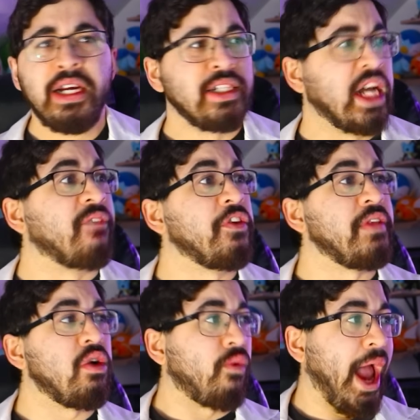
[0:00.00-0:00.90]
tougher
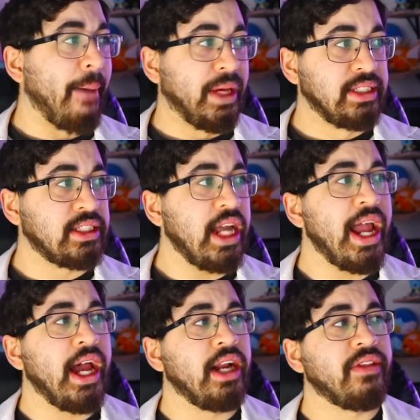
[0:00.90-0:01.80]
than rabbits,
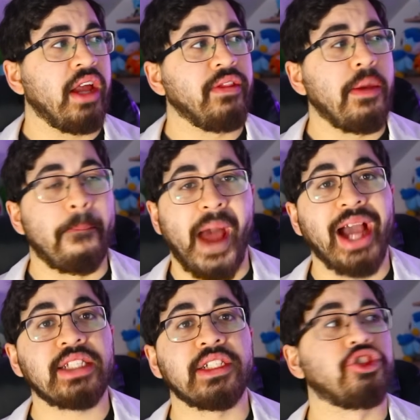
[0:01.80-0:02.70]
and then the
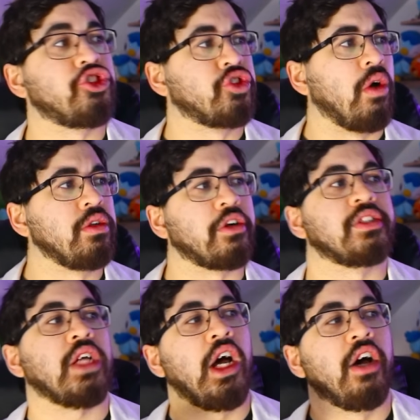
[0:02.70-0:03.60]
backs and shoulders
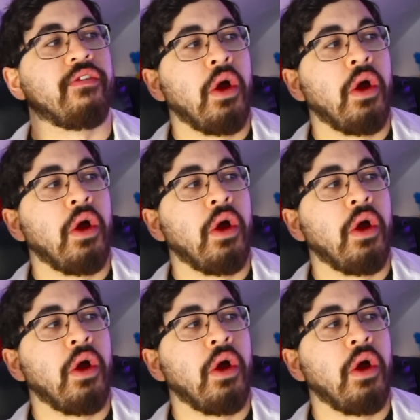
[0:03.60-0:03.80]
of